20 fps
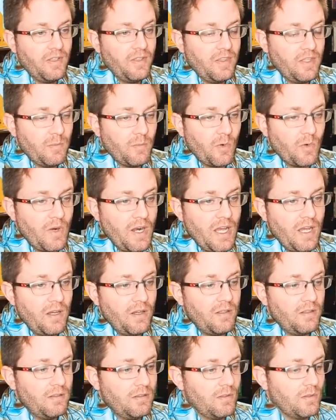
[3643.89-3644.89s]
the
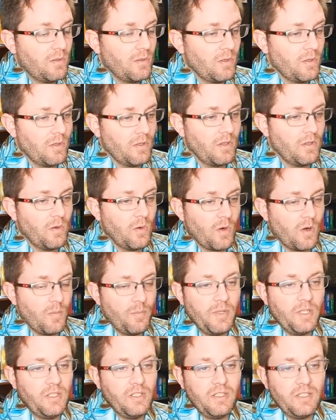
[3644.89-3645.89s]
morale or or
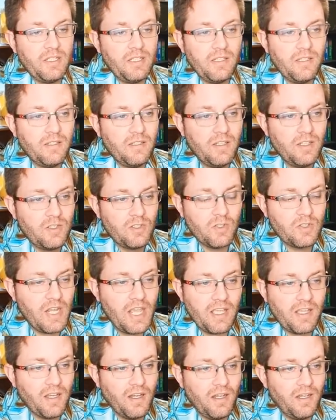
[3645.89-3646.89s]
ability to
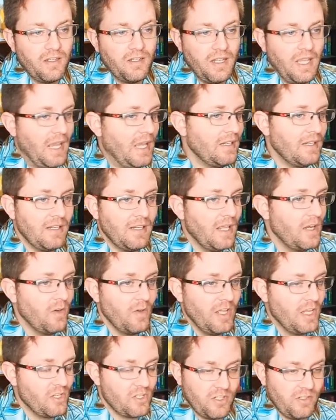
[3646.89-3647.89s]
take on any NATO
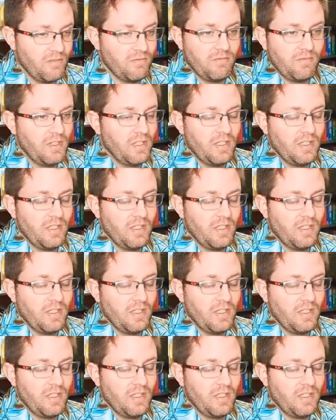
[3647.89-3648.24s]
nation,